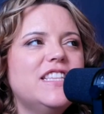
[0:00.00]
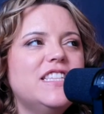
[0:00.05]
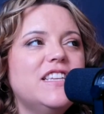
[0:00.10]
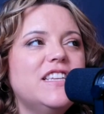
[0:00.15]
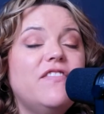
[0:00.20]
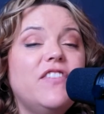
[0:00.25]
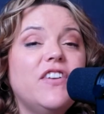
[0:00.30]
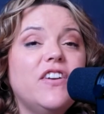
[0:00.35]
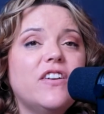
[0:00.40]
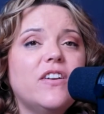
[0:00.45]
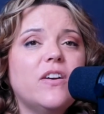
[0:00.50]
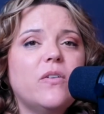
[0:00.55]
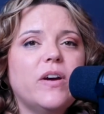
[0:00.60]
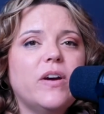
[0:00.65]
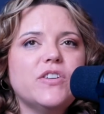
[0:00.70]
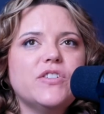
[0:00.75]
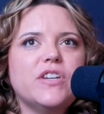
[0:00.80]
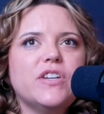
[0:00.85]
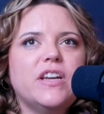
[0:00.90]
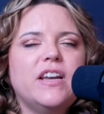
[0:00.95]
a very good
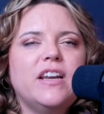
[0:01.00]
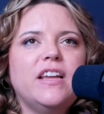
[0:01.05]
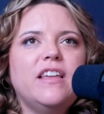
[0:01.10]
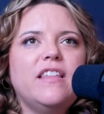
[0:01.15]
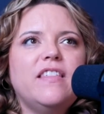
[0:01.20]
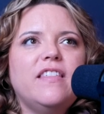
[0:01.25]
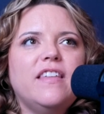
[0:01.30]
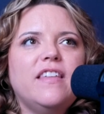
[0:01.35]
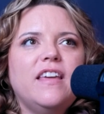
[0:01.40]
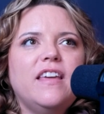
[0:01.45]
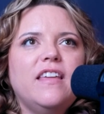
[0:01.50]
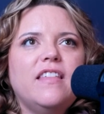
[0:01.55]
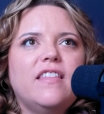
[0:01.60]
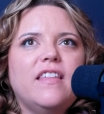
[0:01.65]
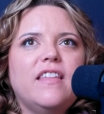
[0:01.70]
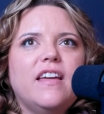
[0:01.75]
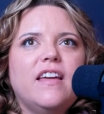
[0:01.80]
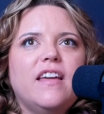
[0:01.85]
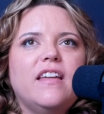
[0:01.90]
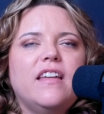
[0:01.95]
question. And I think
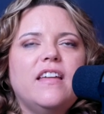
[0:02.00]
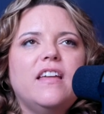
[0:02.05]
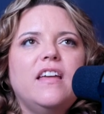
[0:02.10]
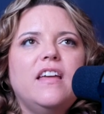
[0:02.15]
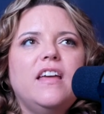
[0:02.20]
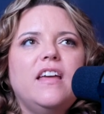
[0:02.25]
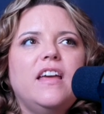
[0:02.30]
that